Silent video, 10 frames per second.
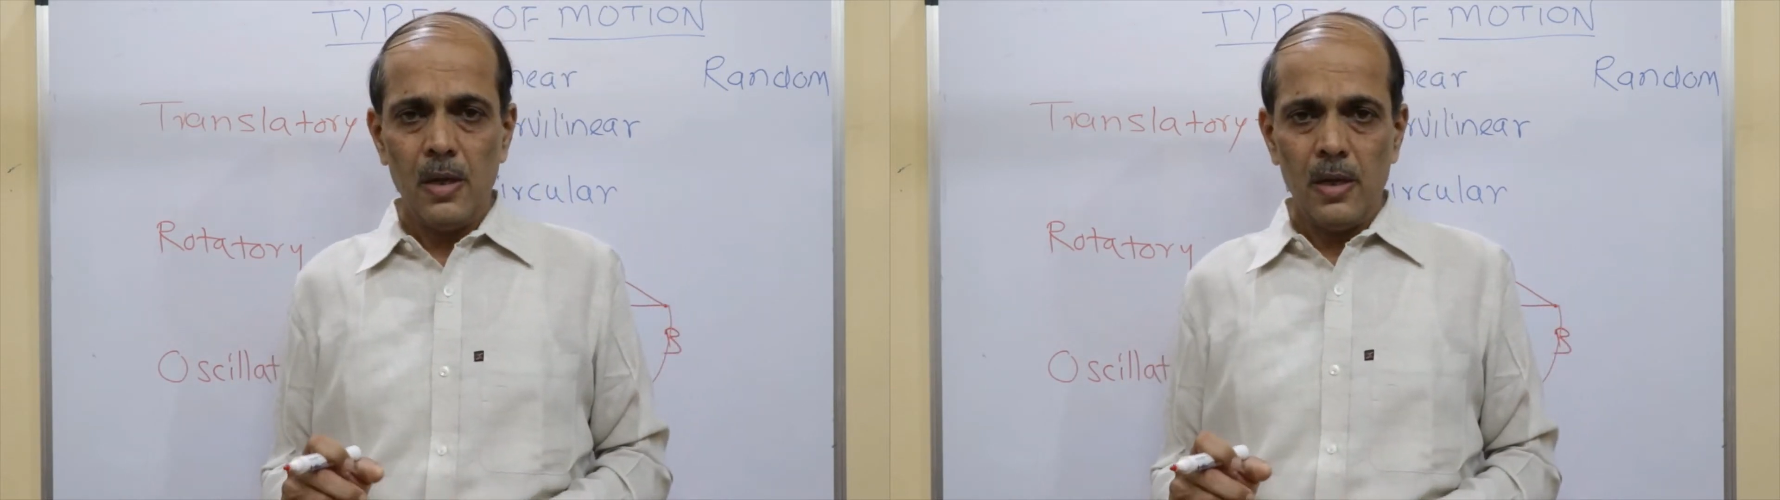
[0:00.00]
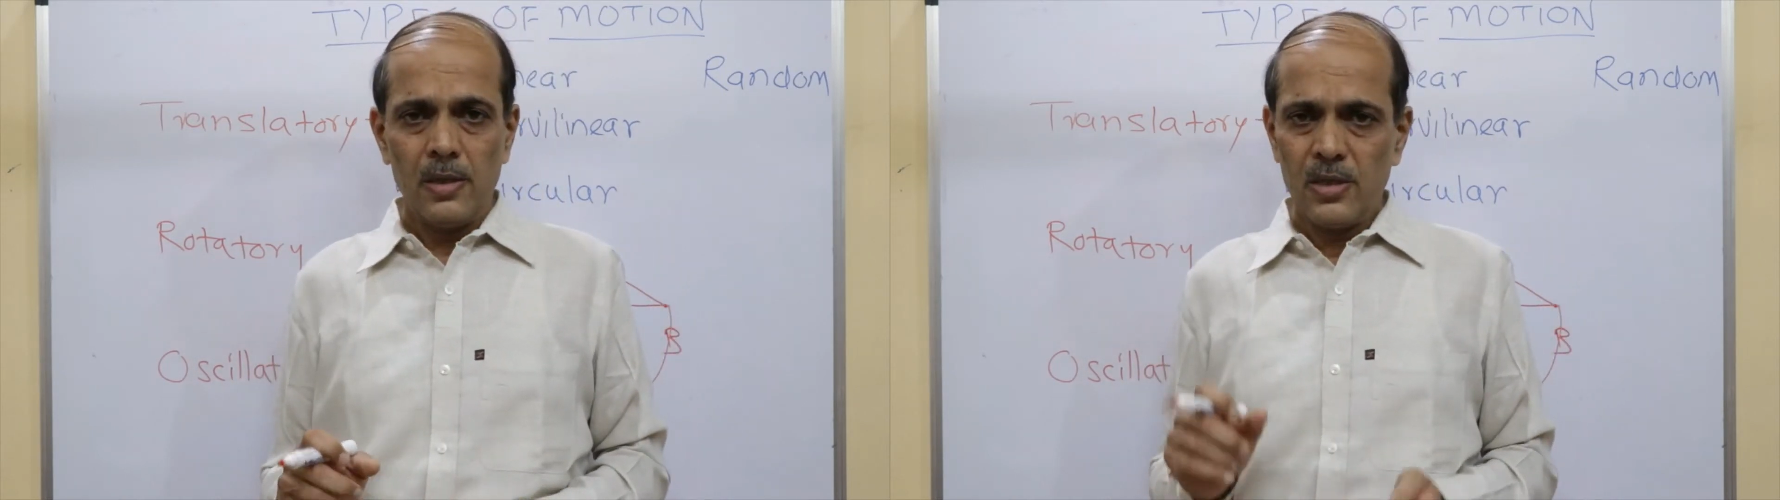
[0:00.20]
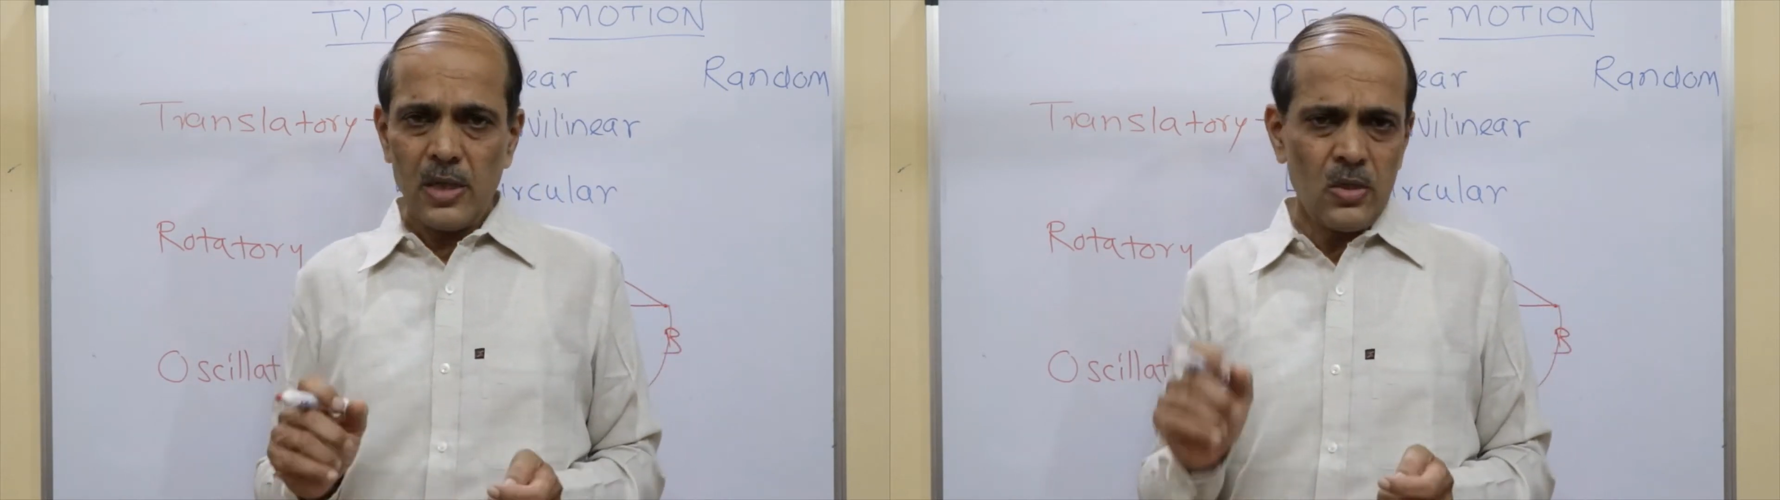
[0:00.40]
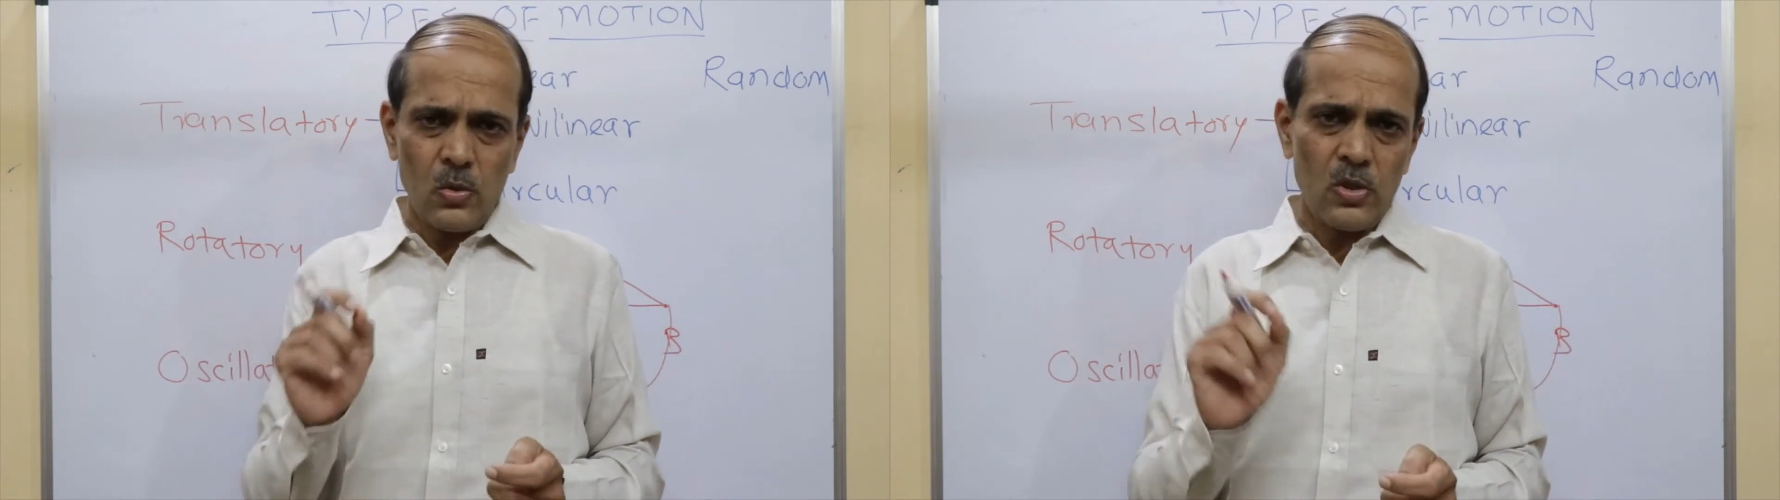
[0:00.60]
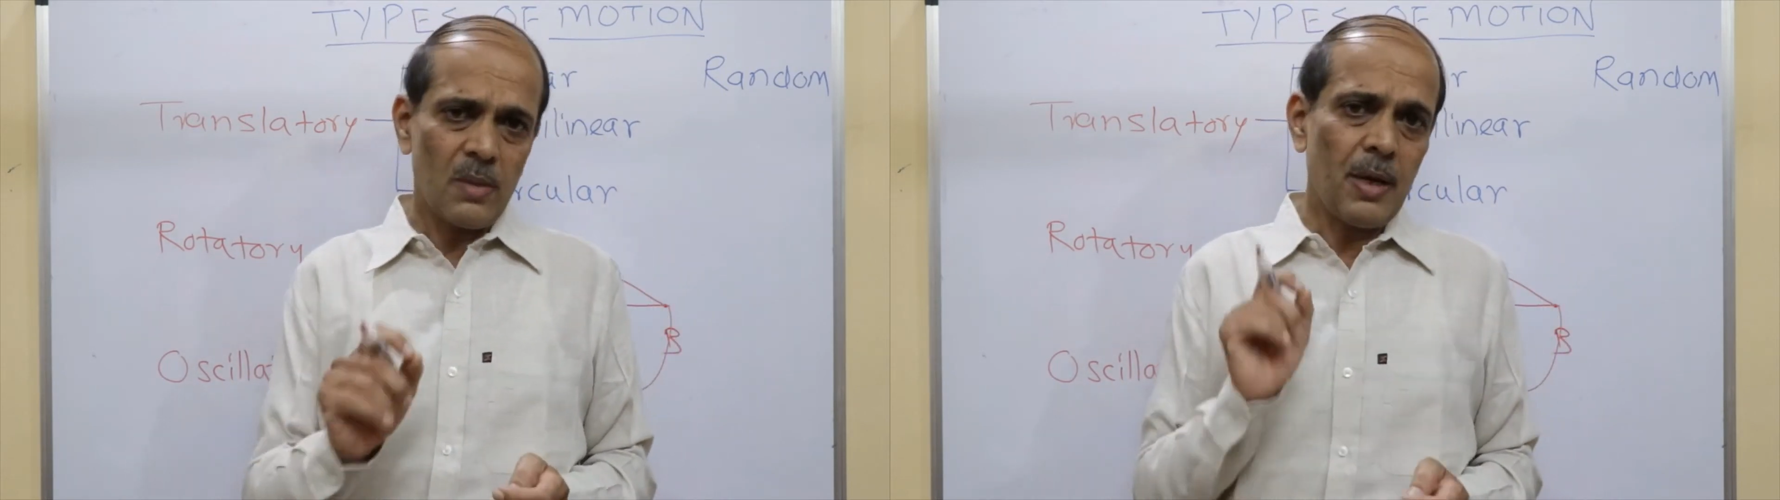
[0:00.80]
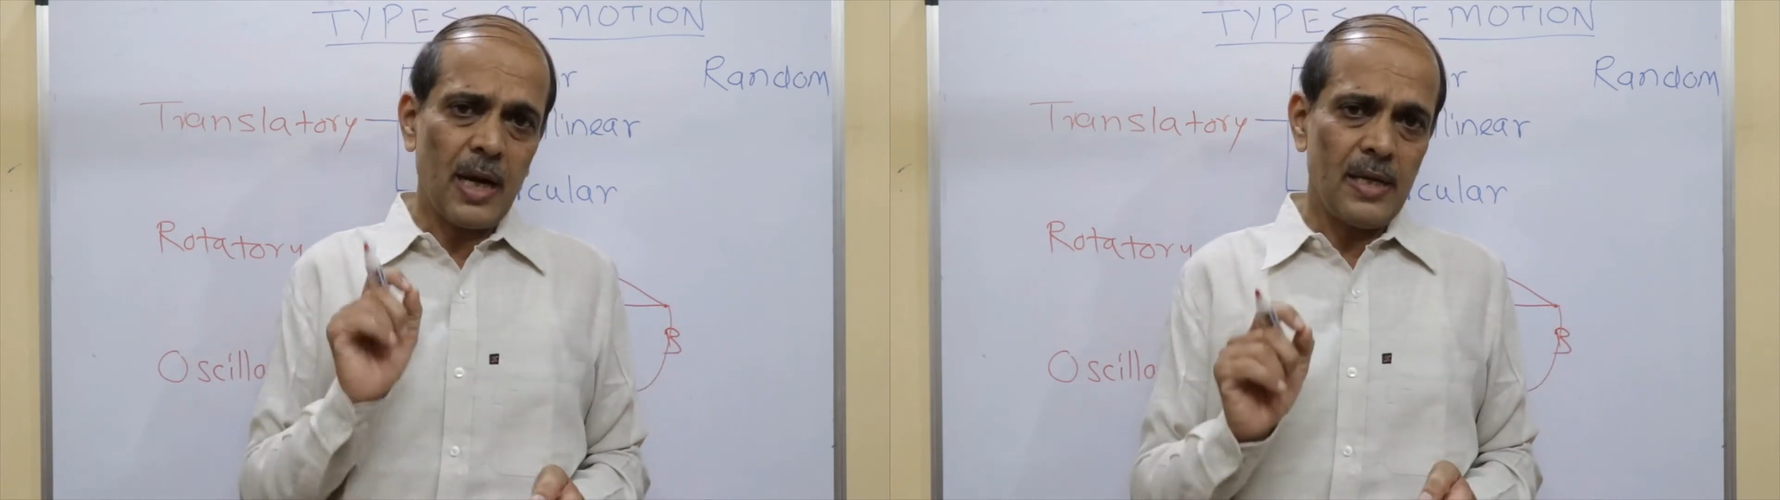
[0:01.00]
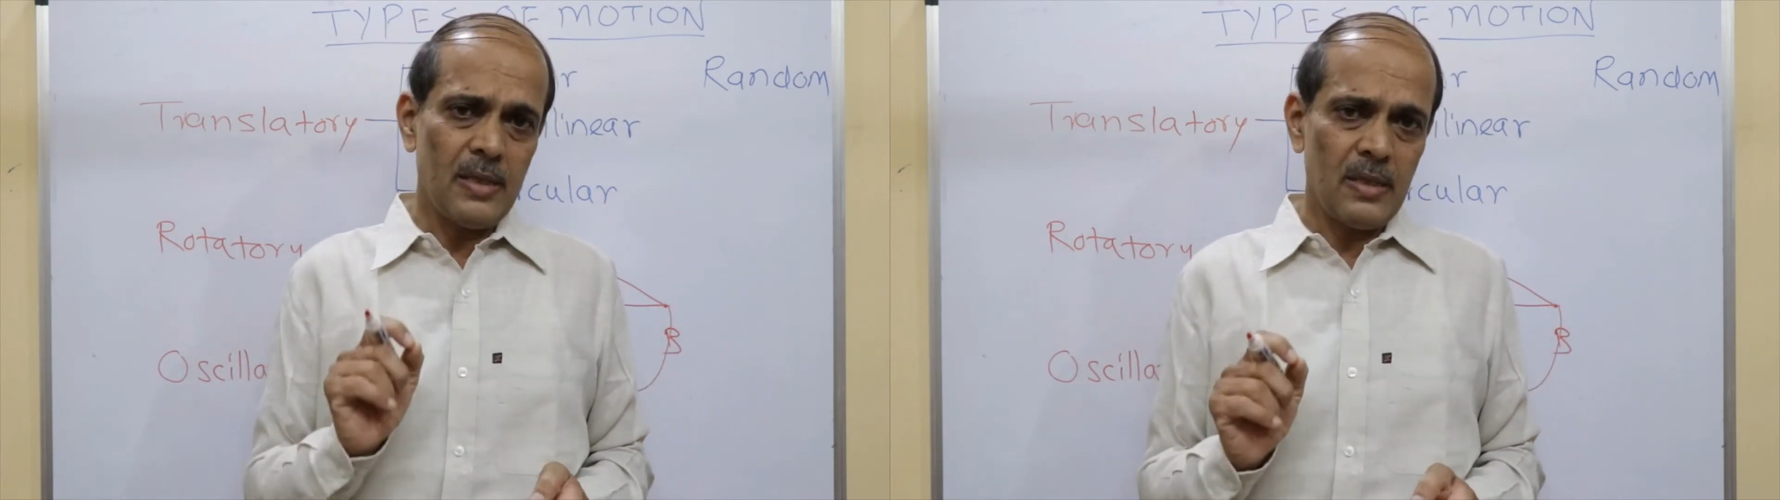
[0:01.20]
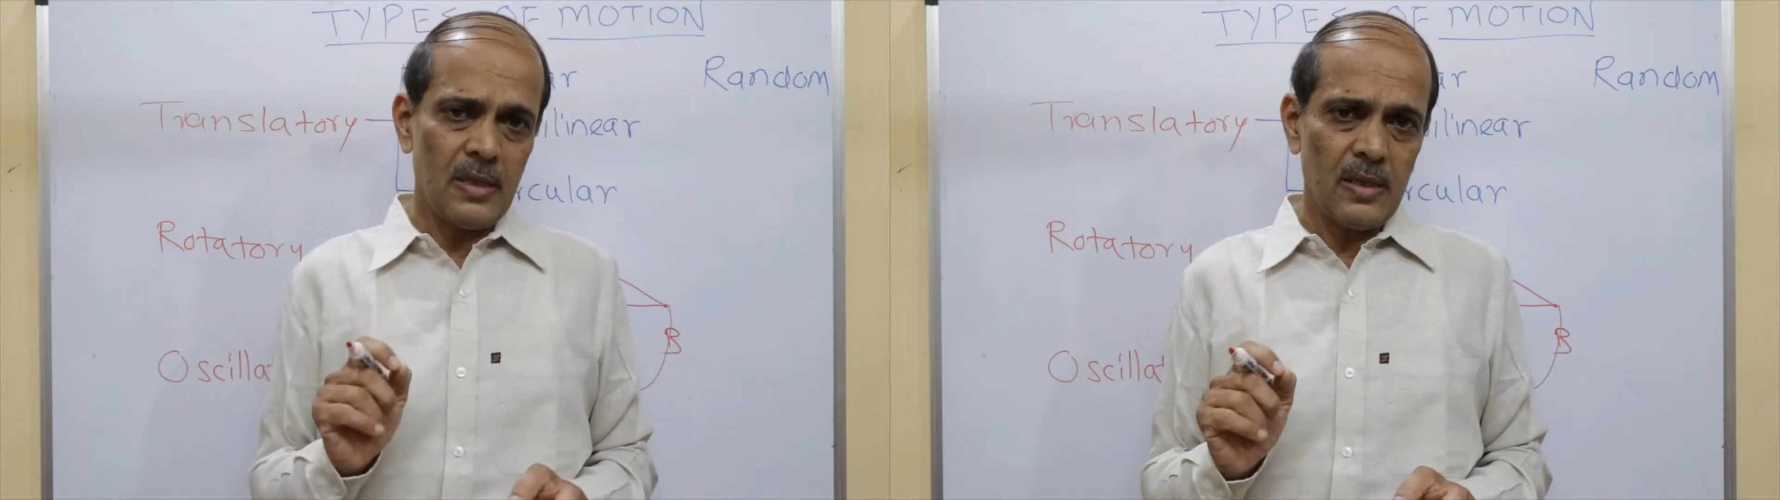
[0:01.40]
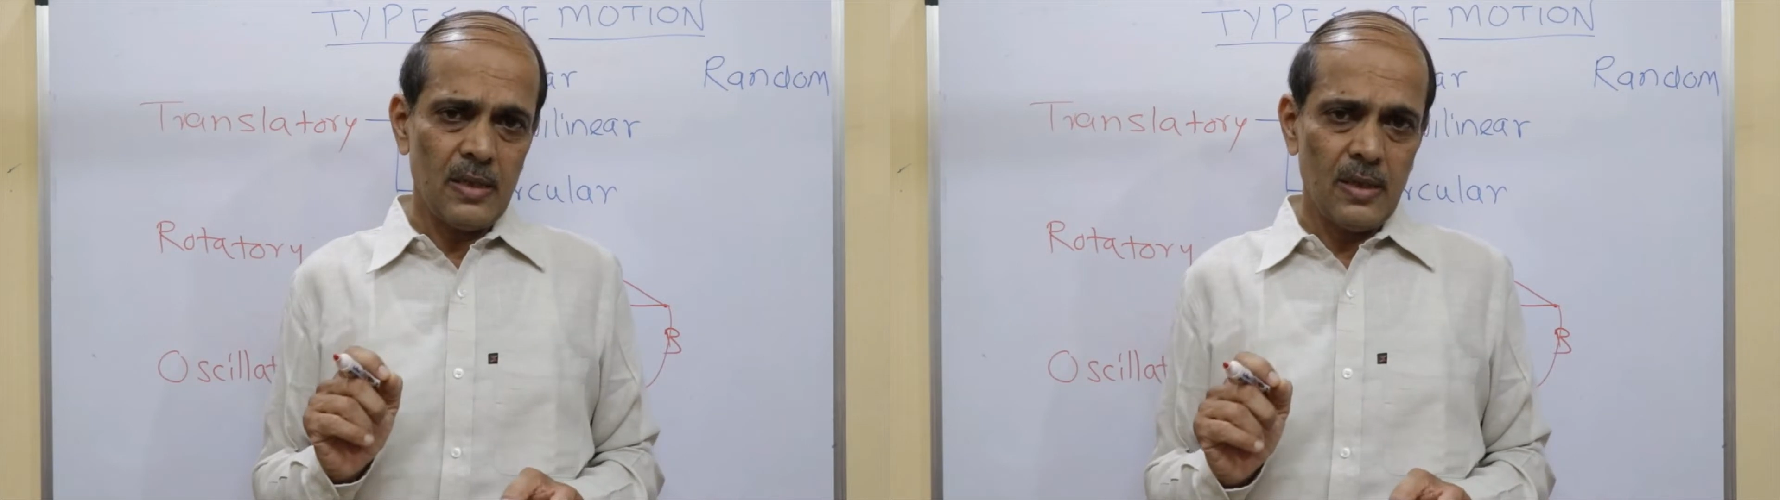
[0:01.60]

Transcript: Just to summarize,